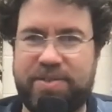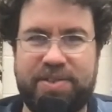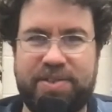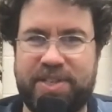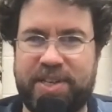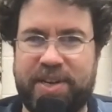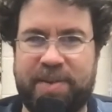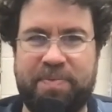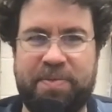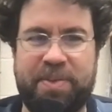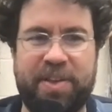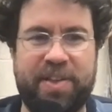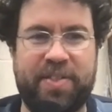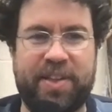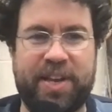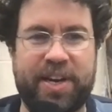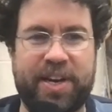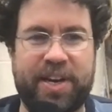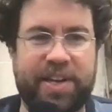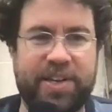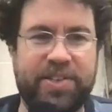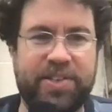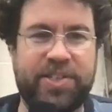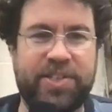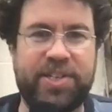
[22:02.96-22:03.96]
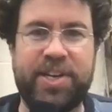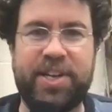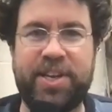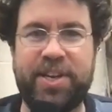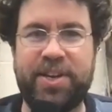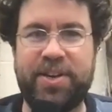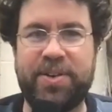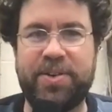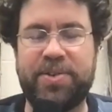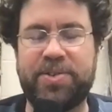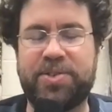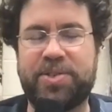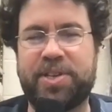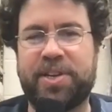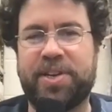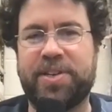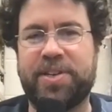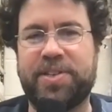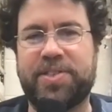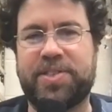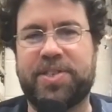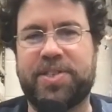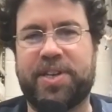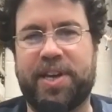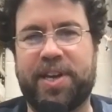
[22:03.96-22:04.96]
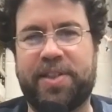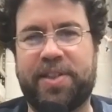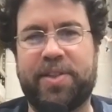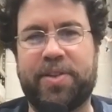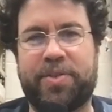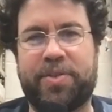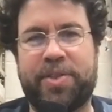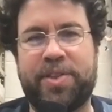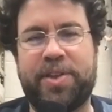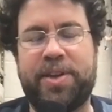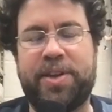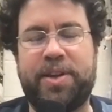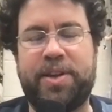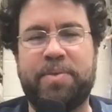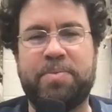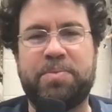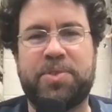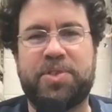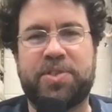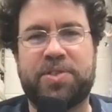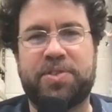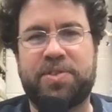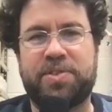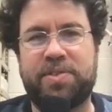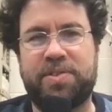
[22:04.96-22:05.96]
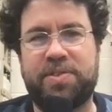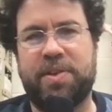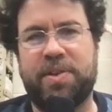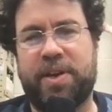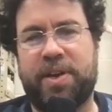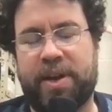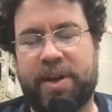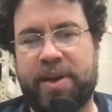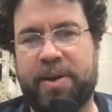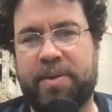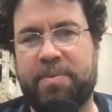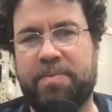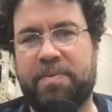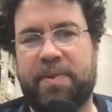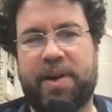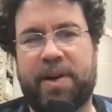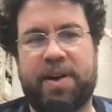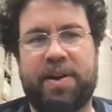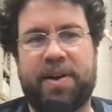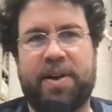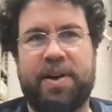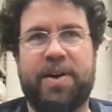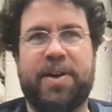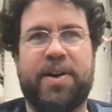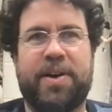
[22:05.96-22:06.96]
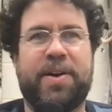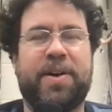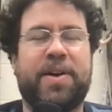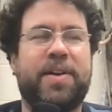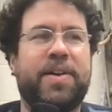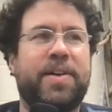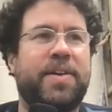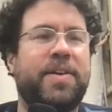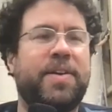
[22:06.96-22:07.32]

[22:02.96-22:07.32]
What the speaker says: something that continues? Because like the themes are,